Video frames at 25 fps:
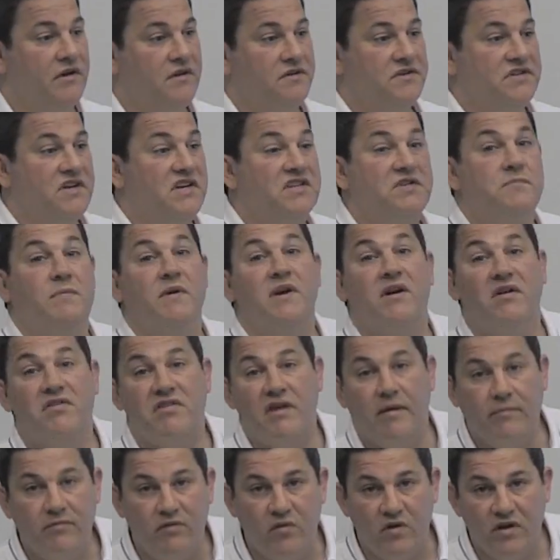just because
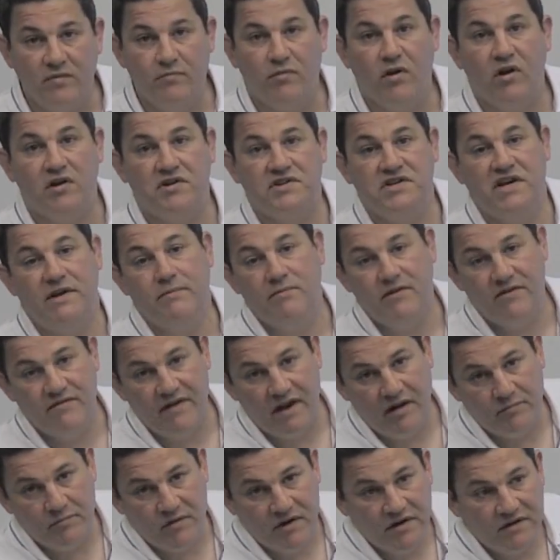I'm doing blockchain
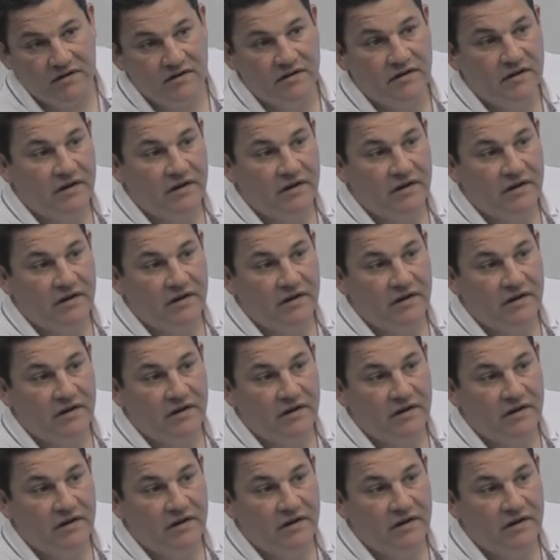development.